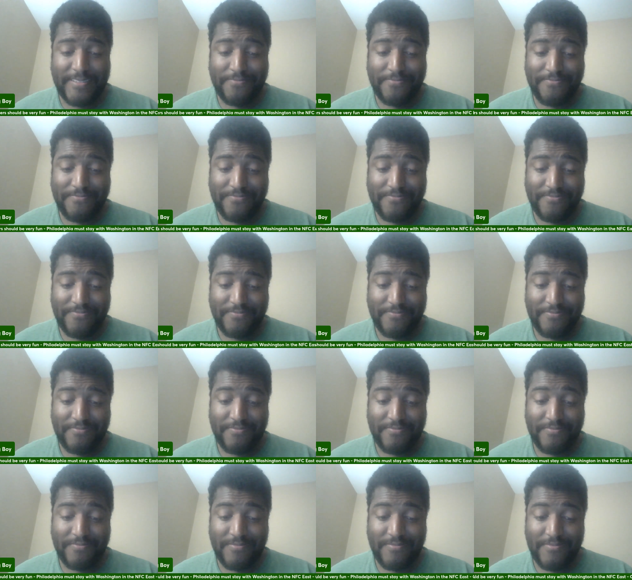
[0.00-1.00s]

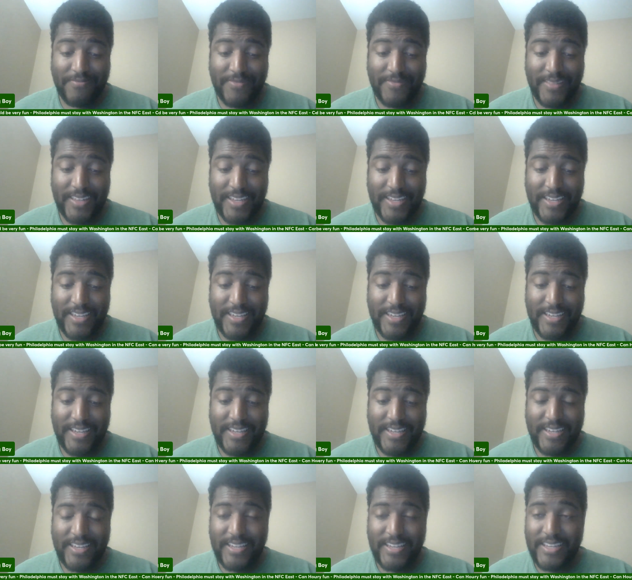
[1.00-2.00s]
(no one is talking)